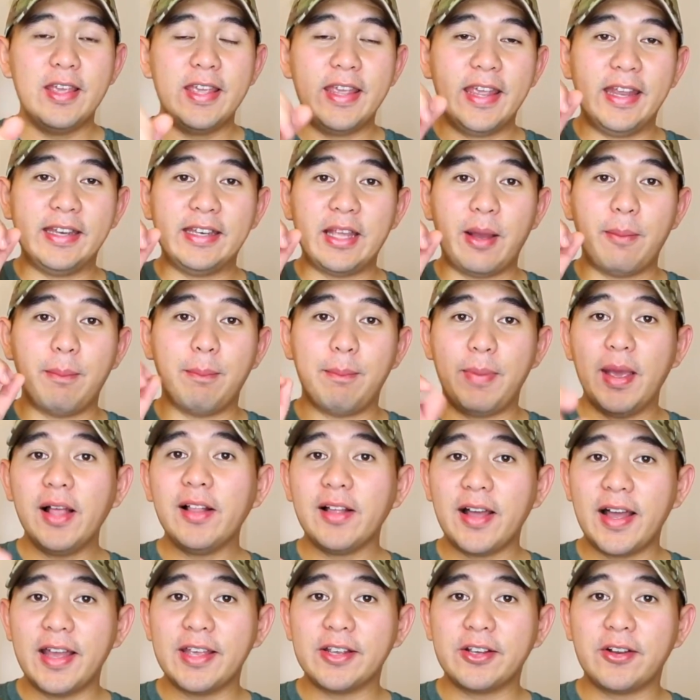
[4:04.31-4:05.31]
Hit that
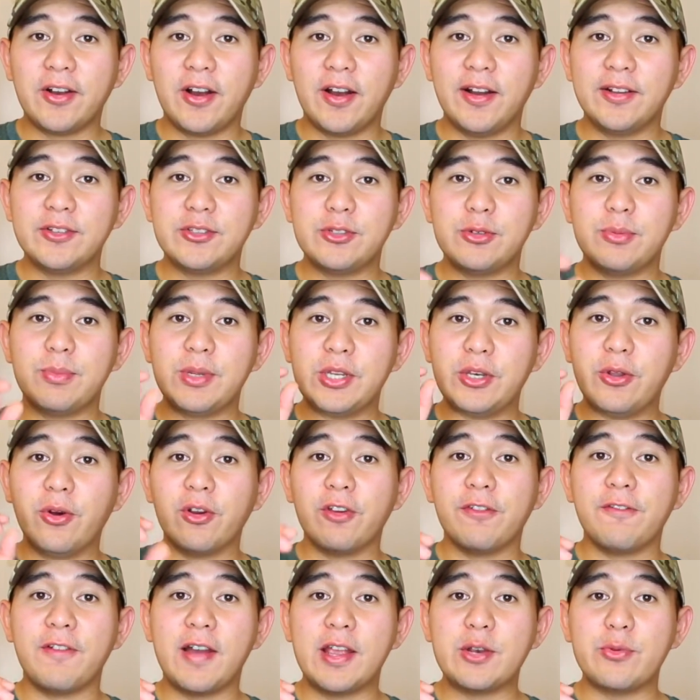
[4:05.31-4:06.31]
bell icon to be
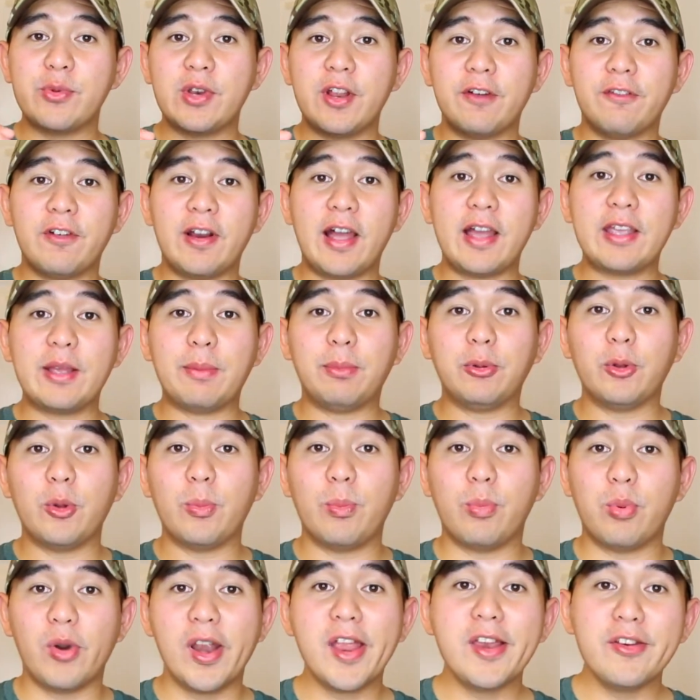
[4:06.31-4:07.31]
notified whenever I
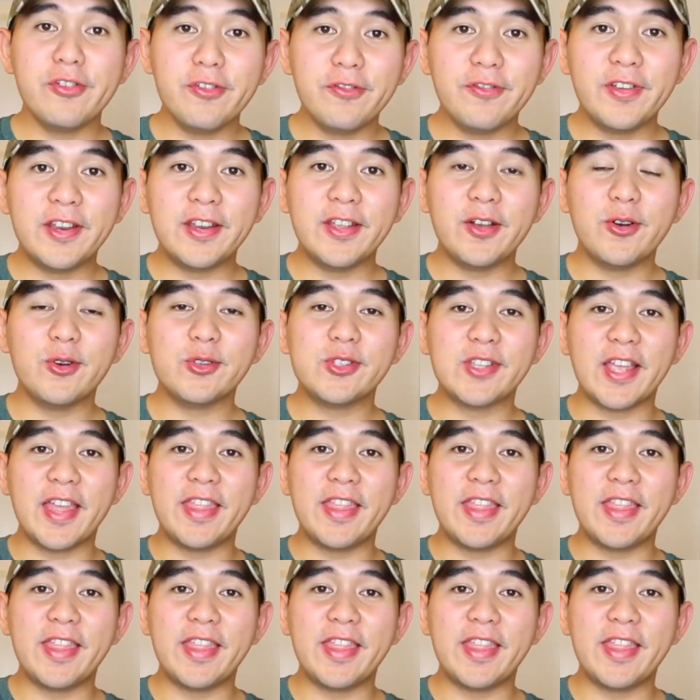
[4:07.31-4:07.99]
upload brand new videos.